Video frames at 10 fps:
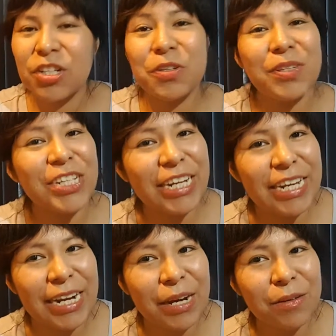So check
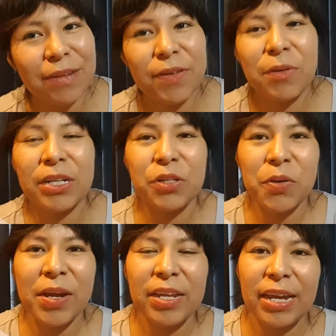it out. If you want to
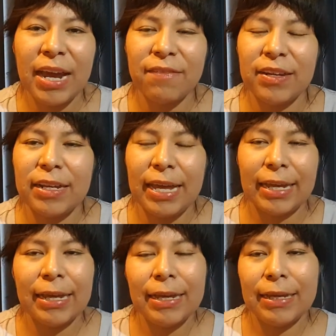join, you have to
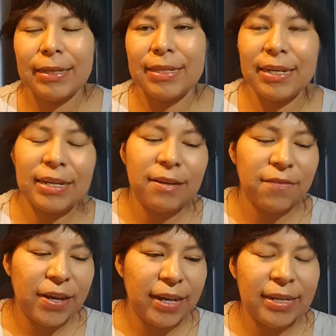like send an
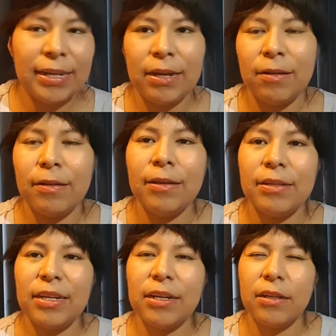invite, and I'll
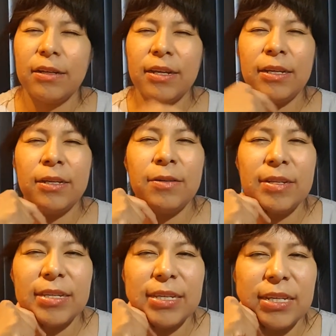take a look at you
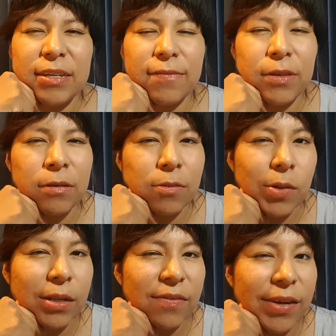and see if you
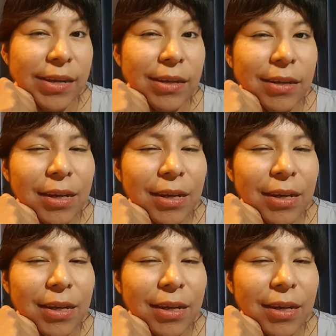qualify.